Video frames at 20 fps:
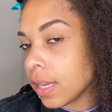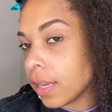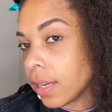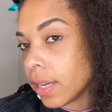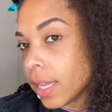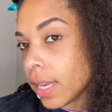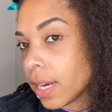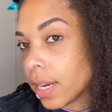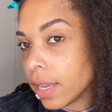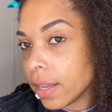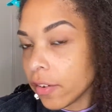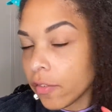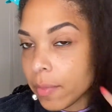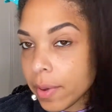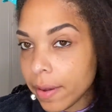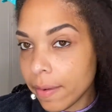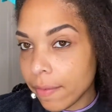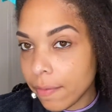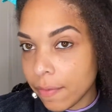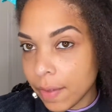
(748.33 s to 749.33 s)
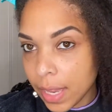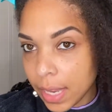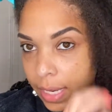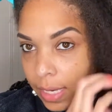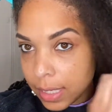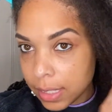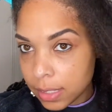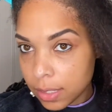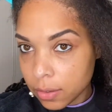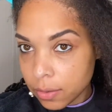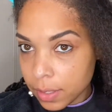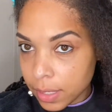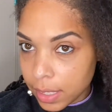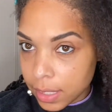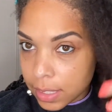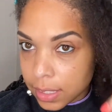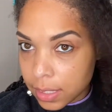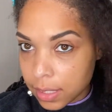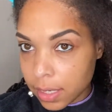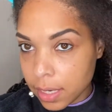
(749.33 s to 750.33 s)
and get it out of my face so
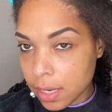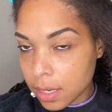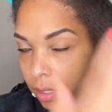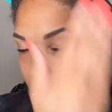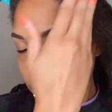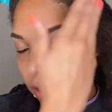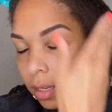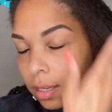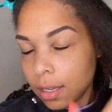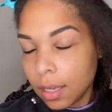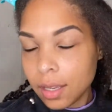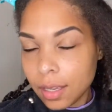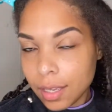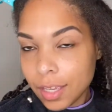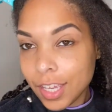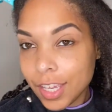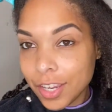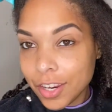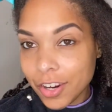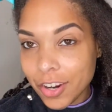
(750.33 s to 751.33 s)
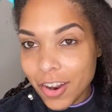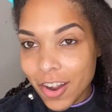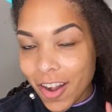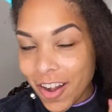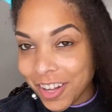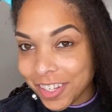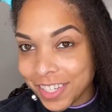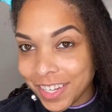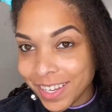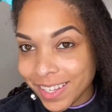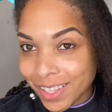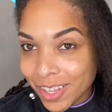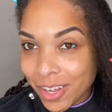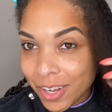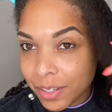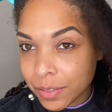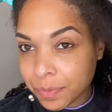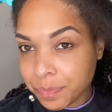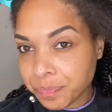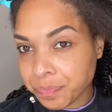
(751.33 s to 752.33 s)
that's not here all day
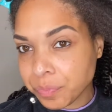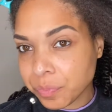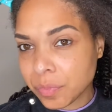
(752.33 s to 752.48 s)
long.